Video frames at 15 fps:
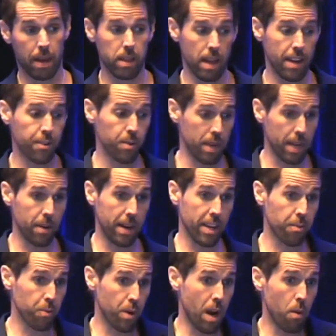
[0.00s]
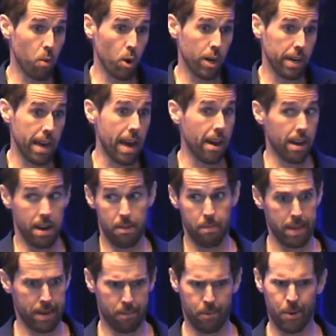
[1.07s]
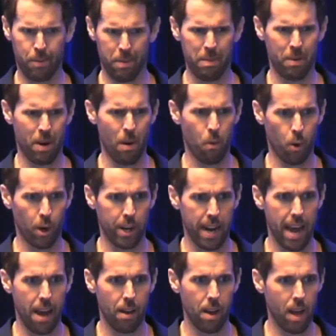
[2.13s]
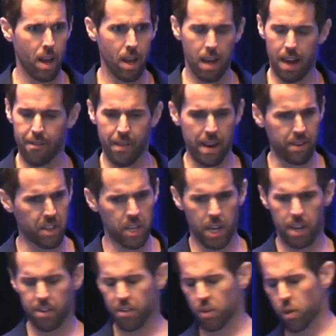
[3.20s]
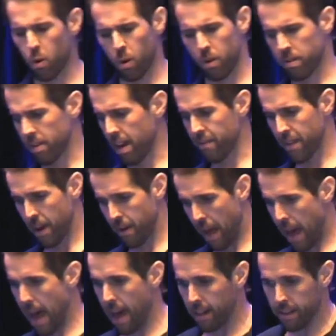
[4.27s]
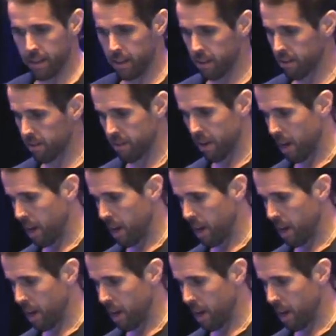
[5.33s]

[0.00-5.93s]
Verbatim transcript: my clients were like, I guess we're not working out. And I'm like, what do you mean not working out? I found tennis courts, I found alleys,